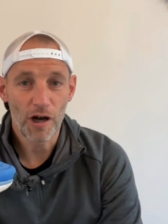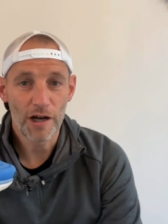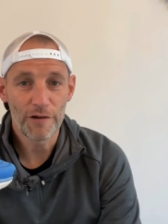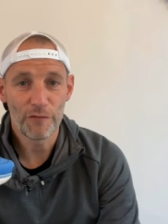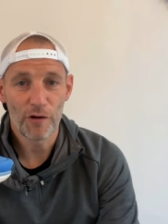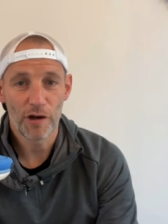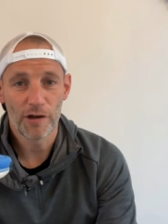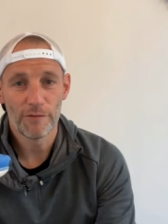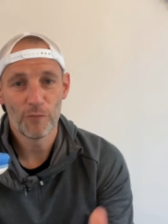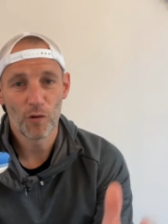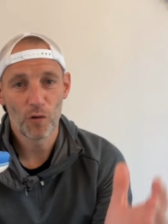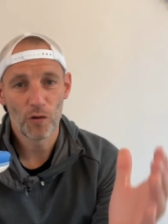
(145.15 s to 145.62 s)

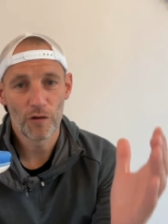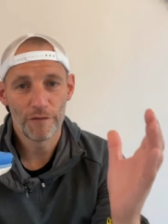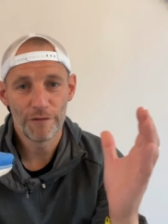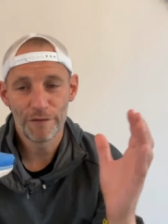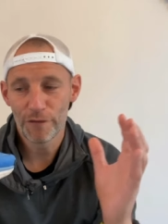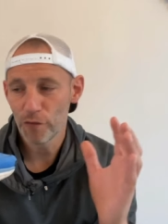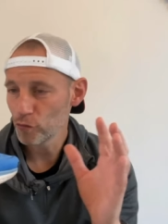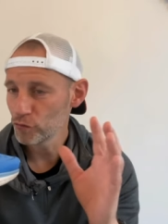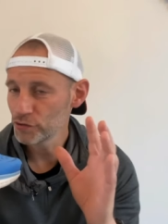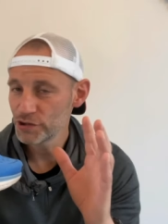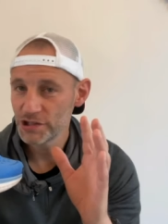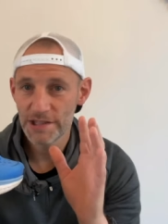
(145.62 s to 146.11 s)
I've run more than
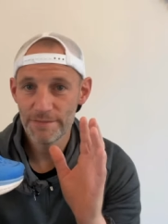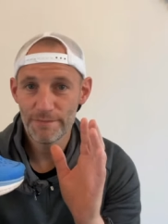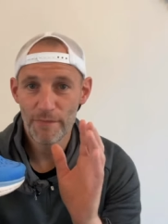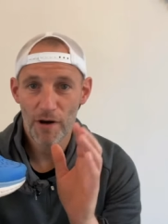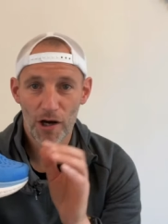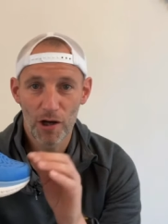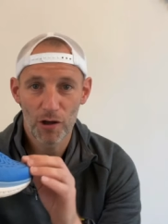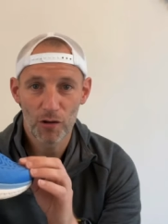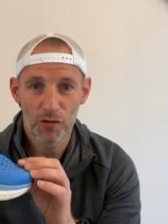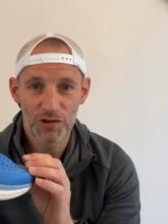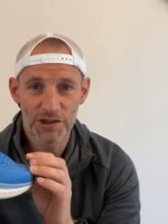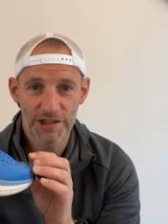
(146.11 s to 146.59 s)
40
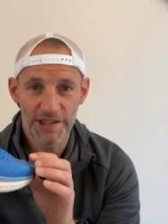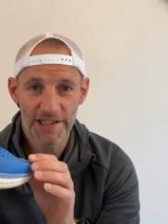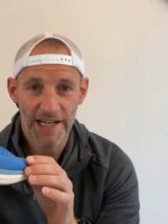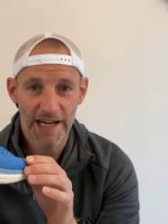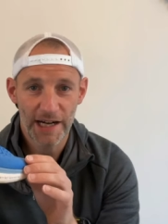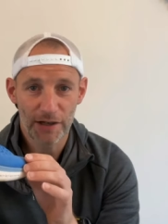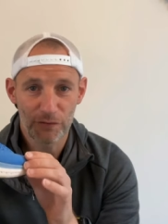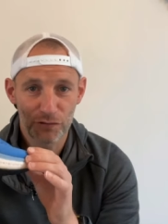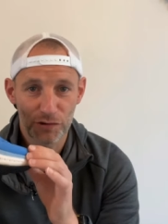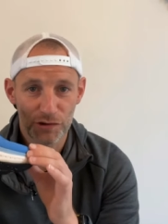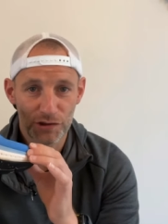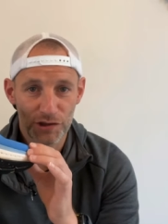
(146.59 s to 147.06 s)
miles in the
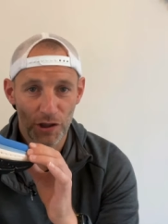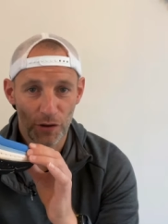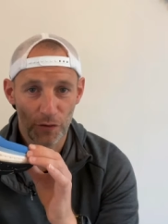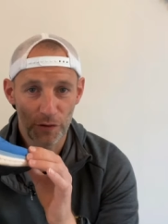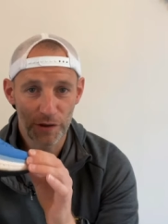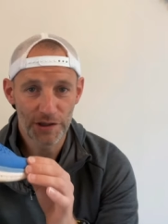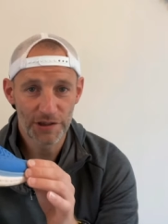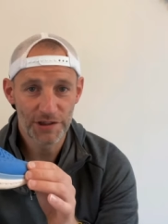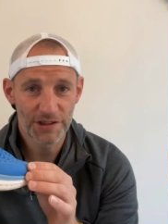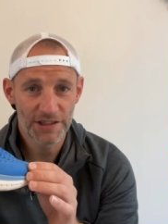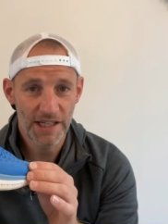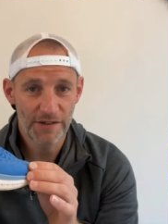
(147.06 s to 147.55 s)
Altra
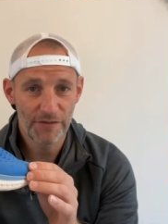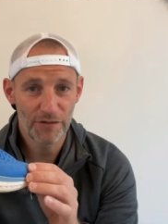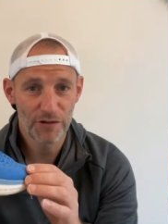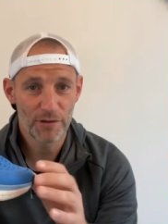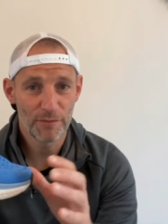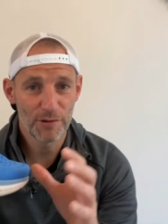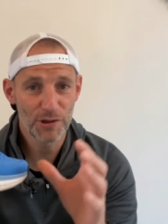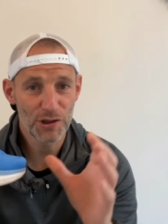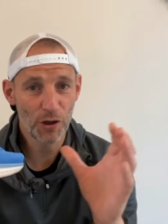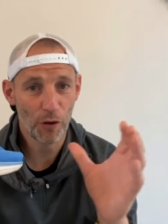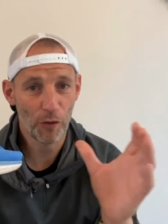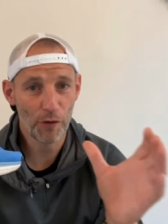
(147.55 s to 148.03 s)
Torin 7.
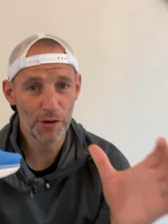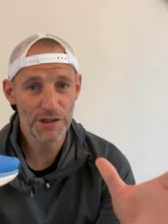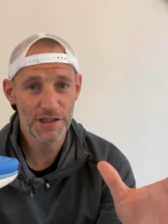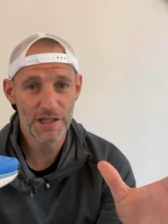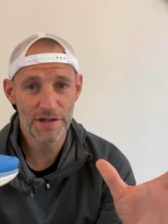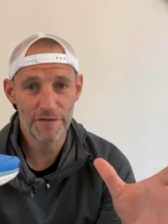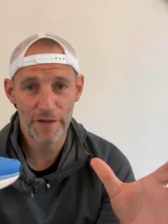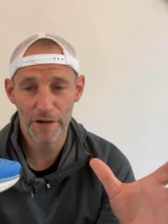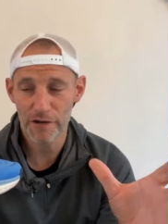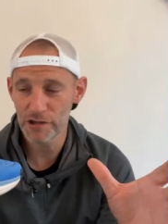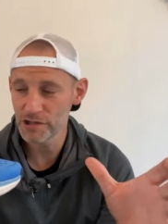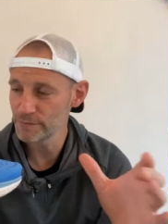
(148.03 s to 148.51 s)
The
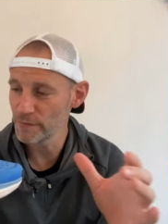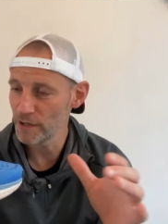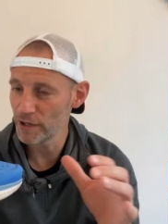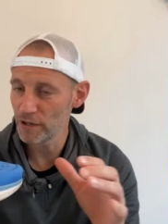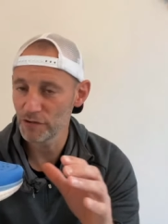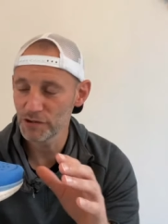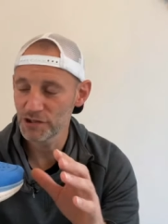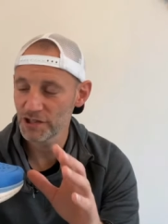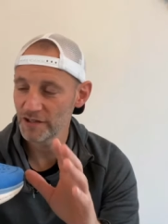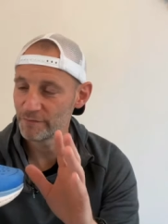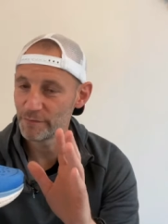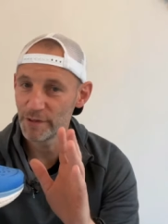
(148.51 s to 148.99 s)
majority of those
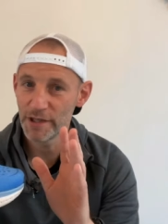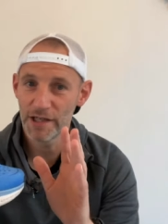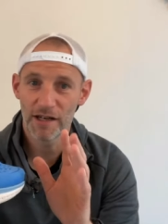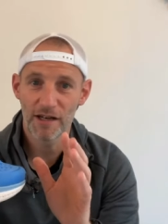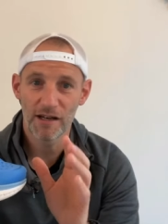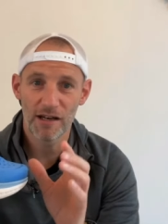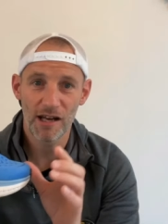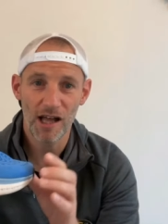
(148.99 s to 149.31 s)
miles have been